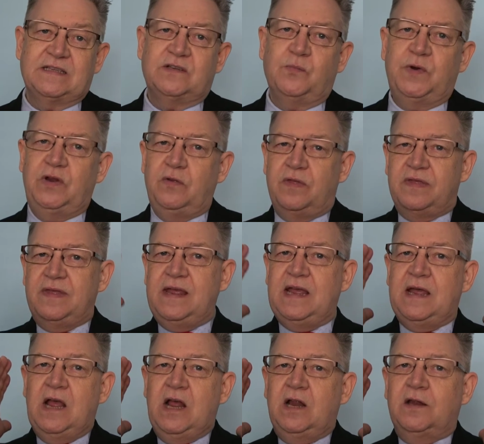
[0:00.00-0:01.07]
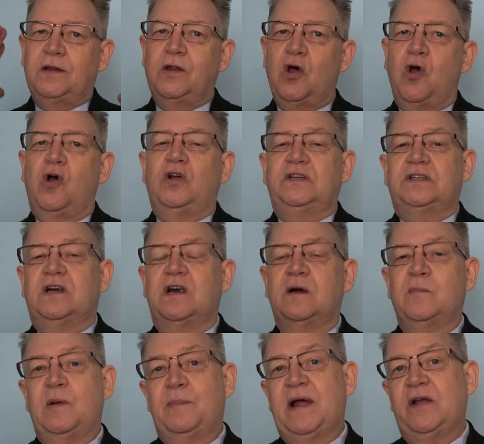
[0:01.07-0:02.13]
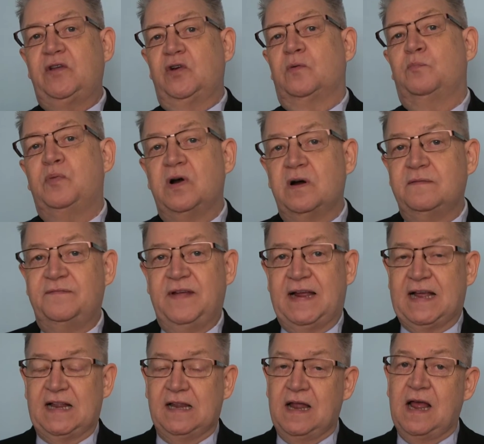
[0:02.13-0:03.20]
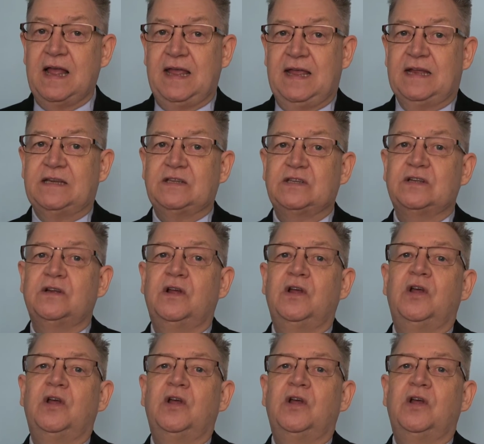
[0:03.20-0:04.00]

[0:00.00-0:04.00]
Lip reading: So when you think long-term about your perfect client,